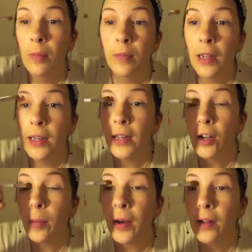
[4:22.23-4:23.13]
I didn't
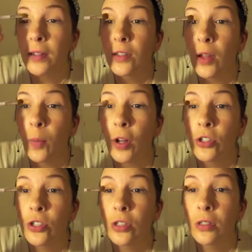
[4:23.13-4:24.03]
hear about it until I
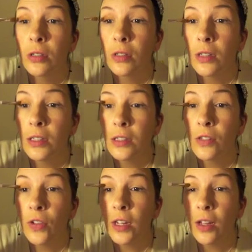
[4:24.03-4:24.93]
watched Lisa's
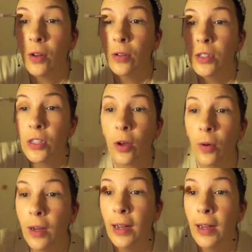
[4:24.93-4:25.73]
video, so